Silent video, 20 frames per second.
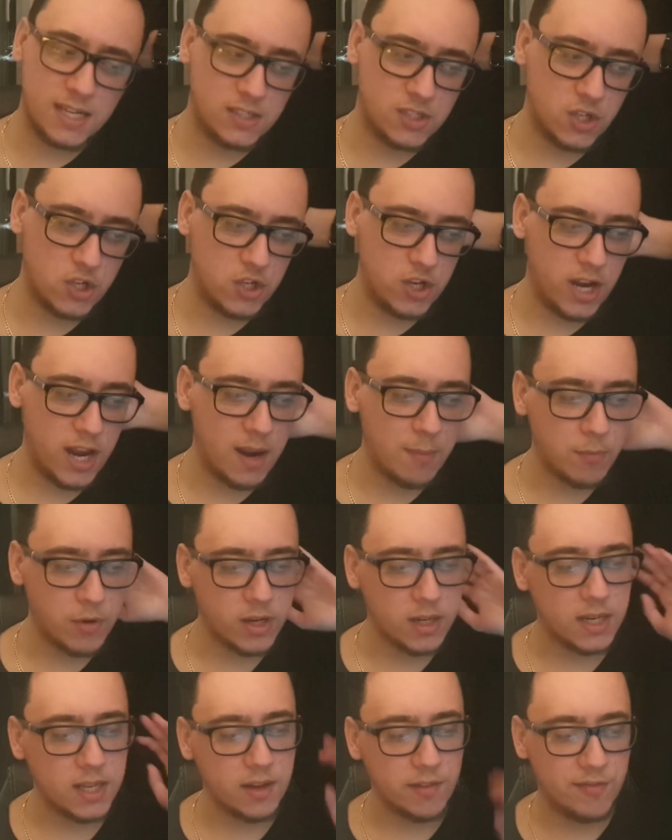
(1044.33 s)
It's a shame,
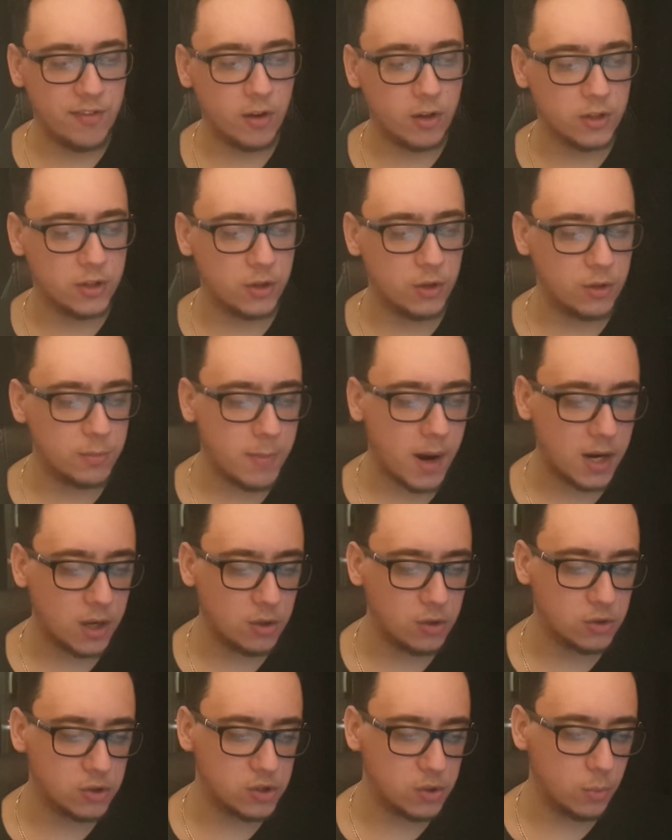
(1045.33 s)
really. It followed A Good
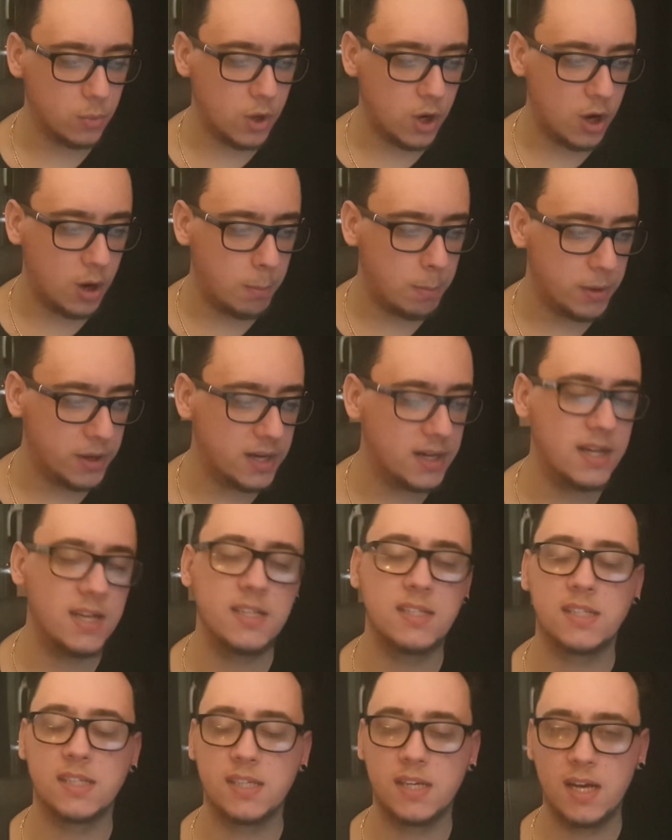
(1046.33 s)
Man Goes to War, but it
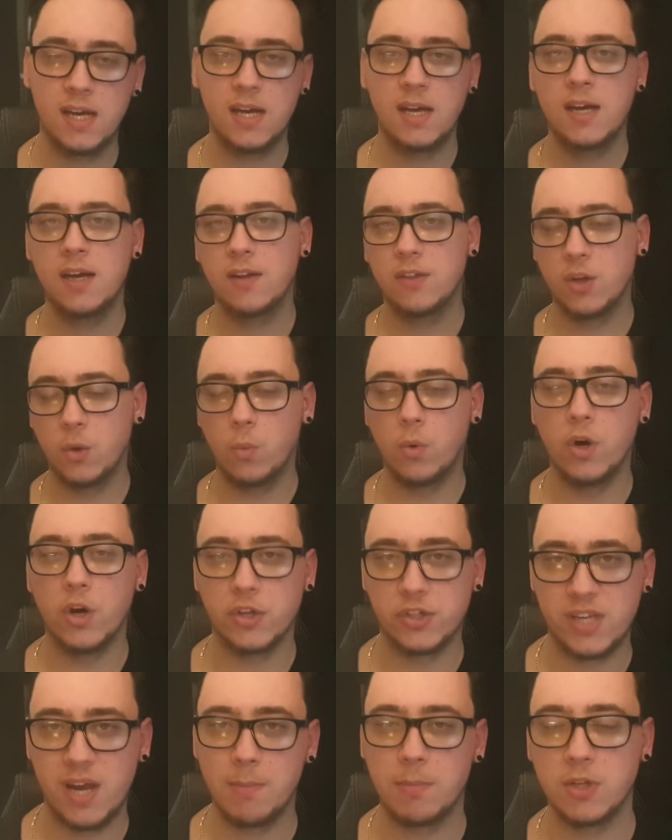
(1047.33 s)
is the
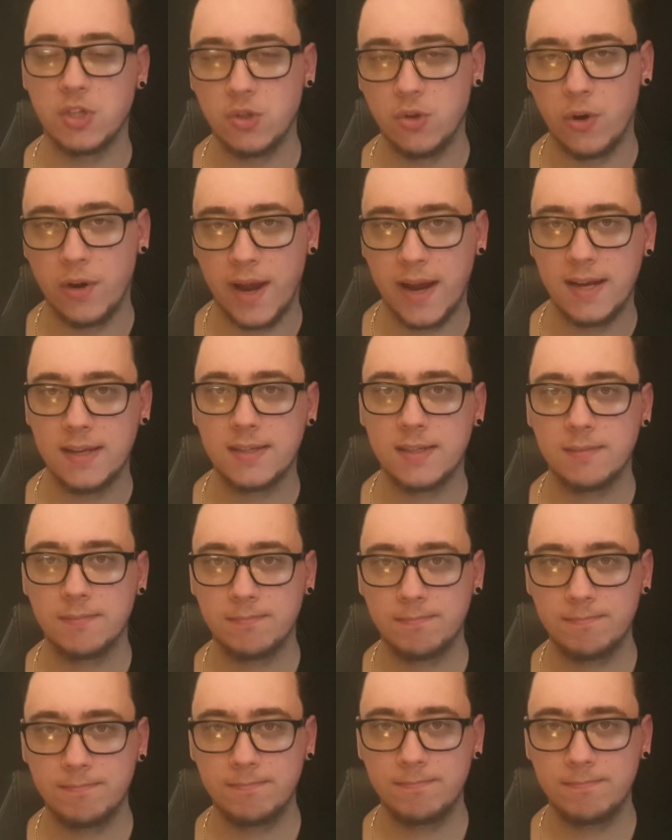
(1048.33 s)
worst episode 8.